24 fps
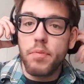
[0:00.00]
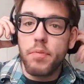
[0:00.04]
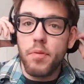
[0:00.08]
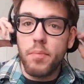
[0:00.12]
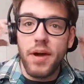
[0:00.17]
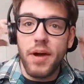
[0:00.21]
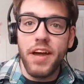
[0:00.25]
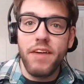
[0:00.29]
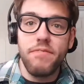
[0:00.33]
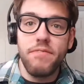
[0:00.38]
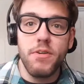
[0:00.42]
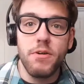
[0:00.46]
to put
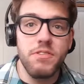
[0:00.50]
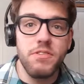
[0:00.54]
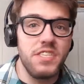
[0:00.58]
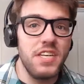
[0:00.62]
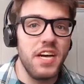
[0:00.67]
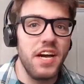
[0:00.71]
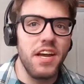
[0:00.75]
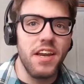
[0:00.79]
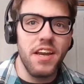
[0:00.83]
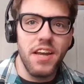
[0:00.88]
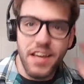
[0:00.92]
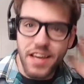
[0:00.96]
my headphones
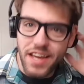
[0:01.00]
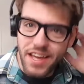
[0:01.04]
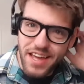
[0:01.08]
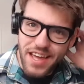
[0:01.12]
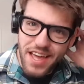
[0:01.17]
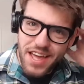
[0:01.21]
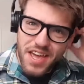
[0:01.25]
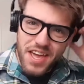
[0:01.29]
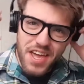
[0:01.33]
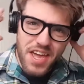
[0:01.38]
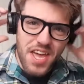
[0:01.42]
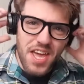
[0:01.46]
on.
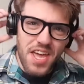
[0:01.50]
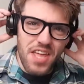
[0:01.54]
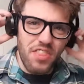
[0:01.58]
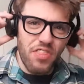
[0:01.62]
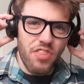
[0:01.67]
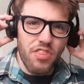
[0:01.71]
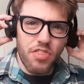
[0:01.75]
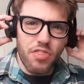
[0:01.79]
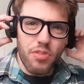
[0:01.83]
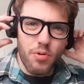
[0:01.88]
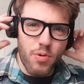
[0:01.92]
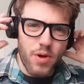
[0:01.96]

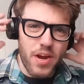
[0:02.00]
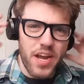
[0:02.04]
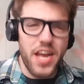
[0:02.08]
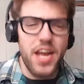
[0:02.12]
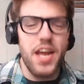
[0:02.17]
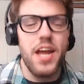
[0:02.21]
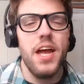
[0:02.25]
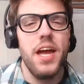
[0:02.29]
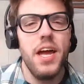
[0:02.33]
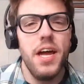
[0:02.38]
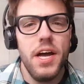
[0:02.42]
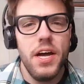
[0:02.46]
In three,